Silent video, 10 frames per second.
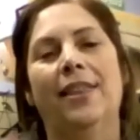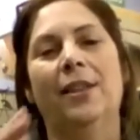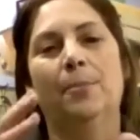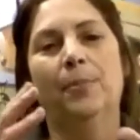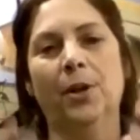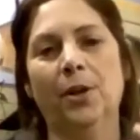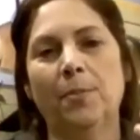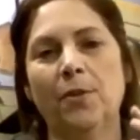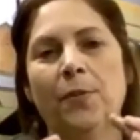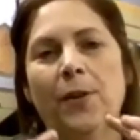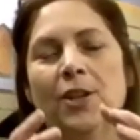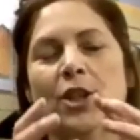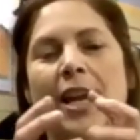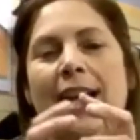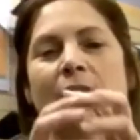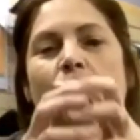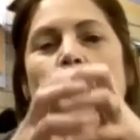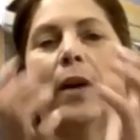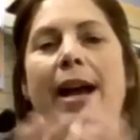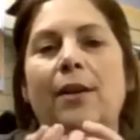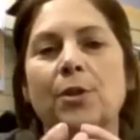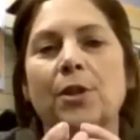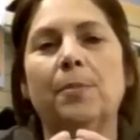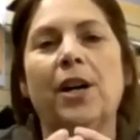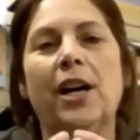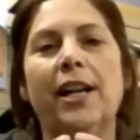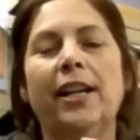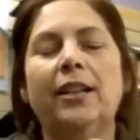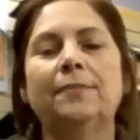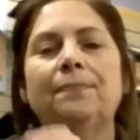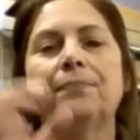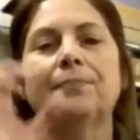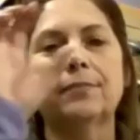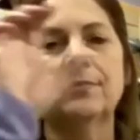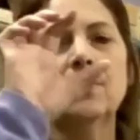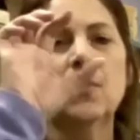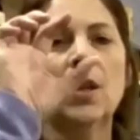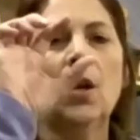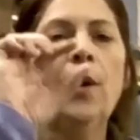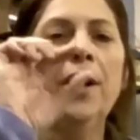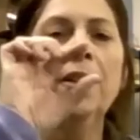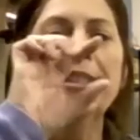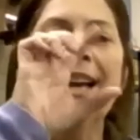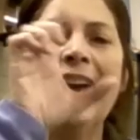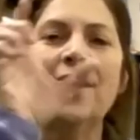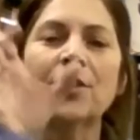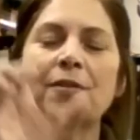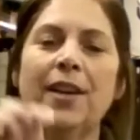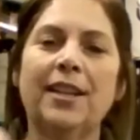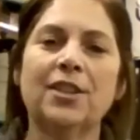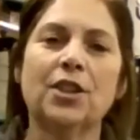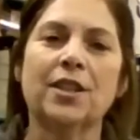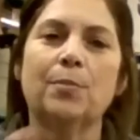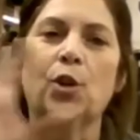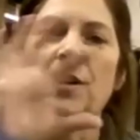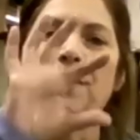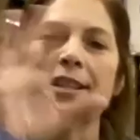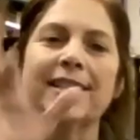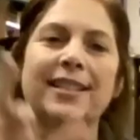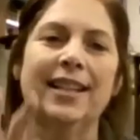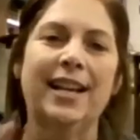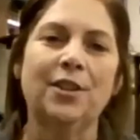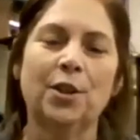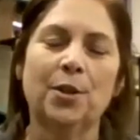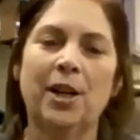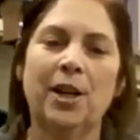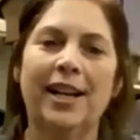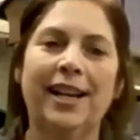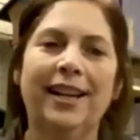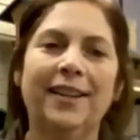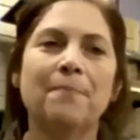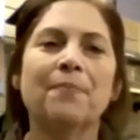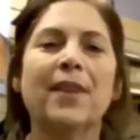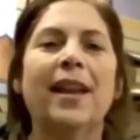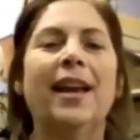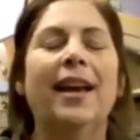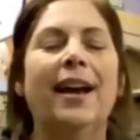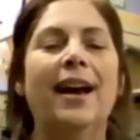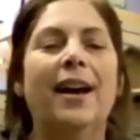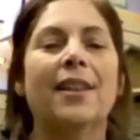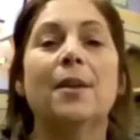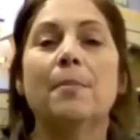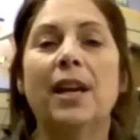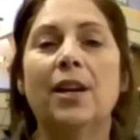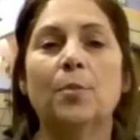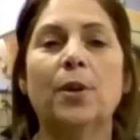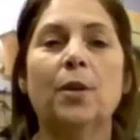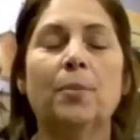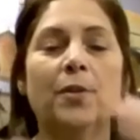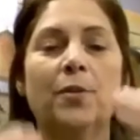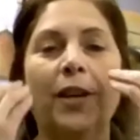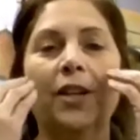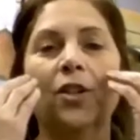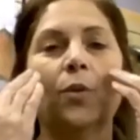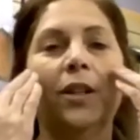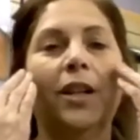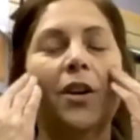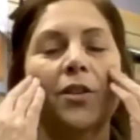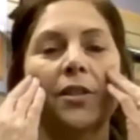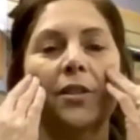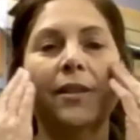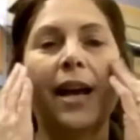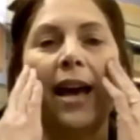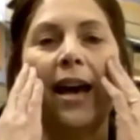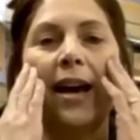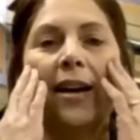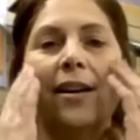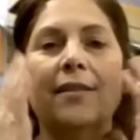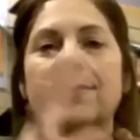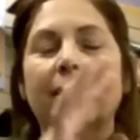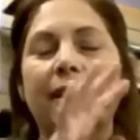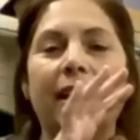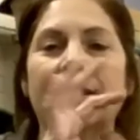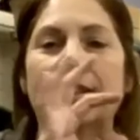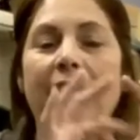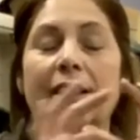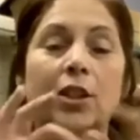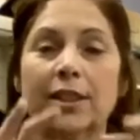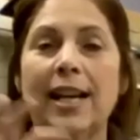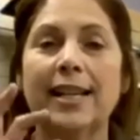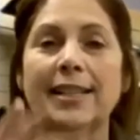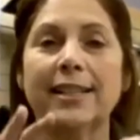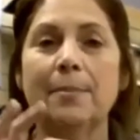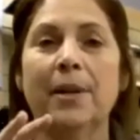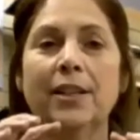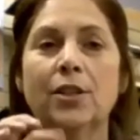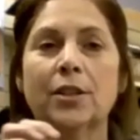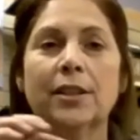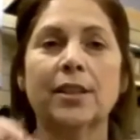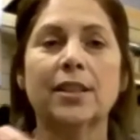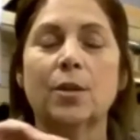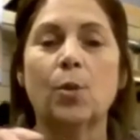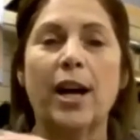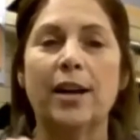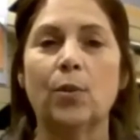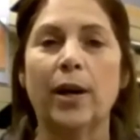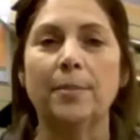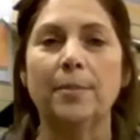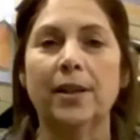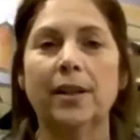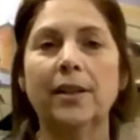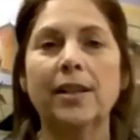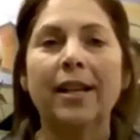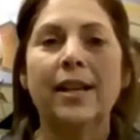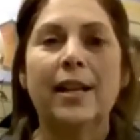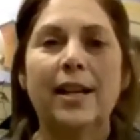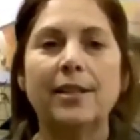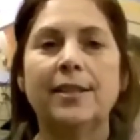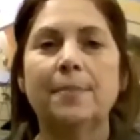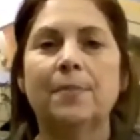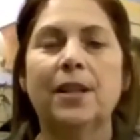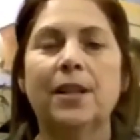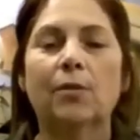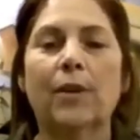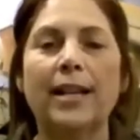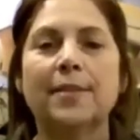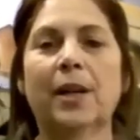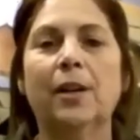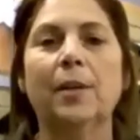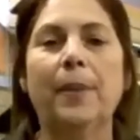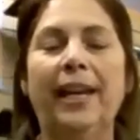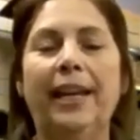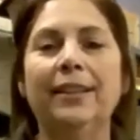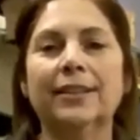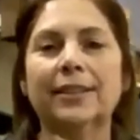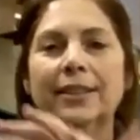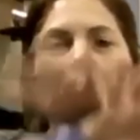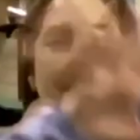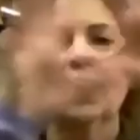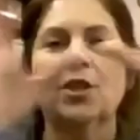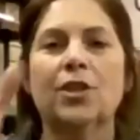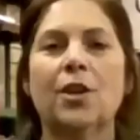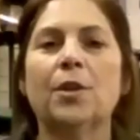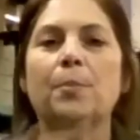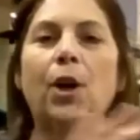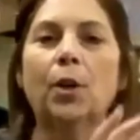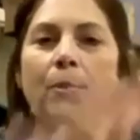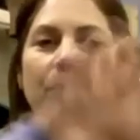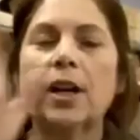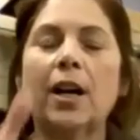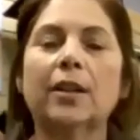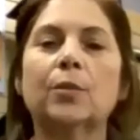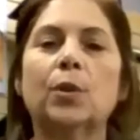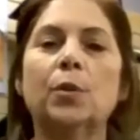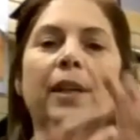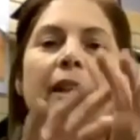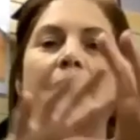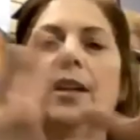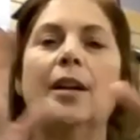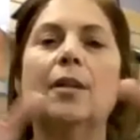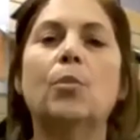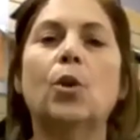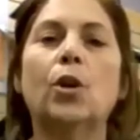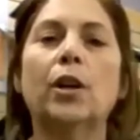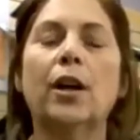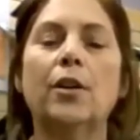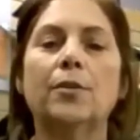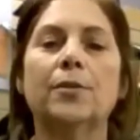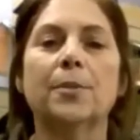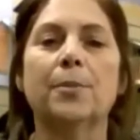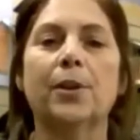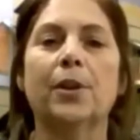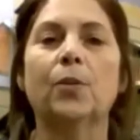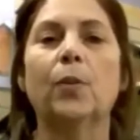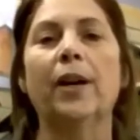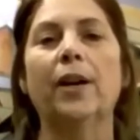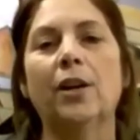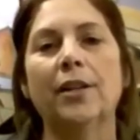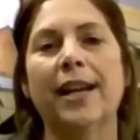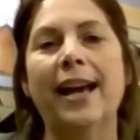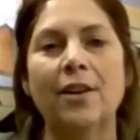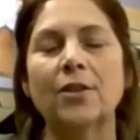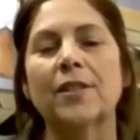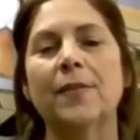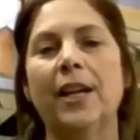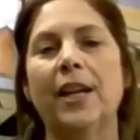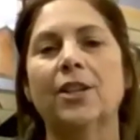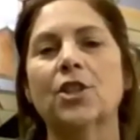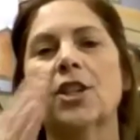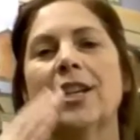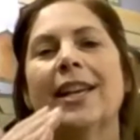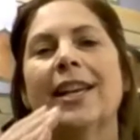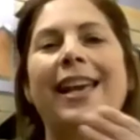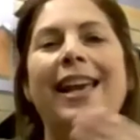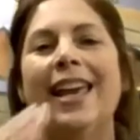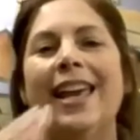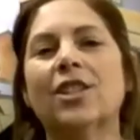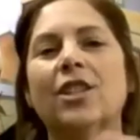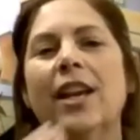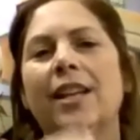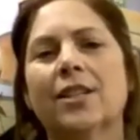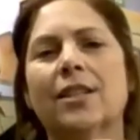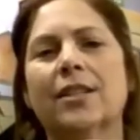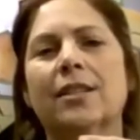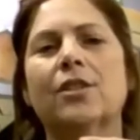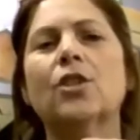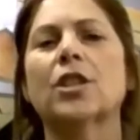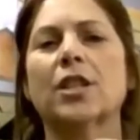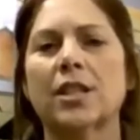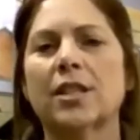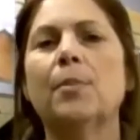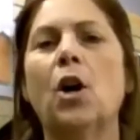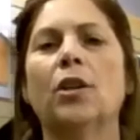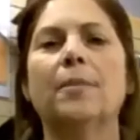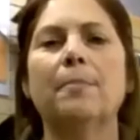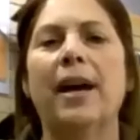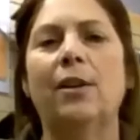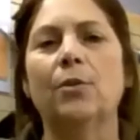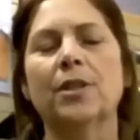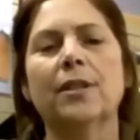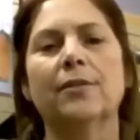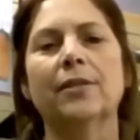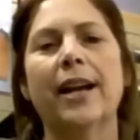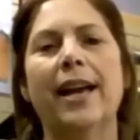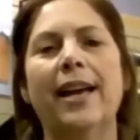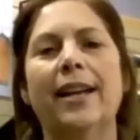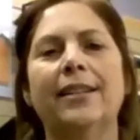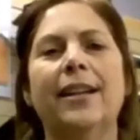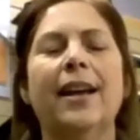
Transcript: The purple finch has a rounder body, whereas the house finch, it's more of a slender body. Uh, the male purple finch will also have, it, it looks like somebody took this little brown and white bird and dipped it in raspberry paint. So the purple color will be more over the bird where on the house finch, it's, it's just a small amount of red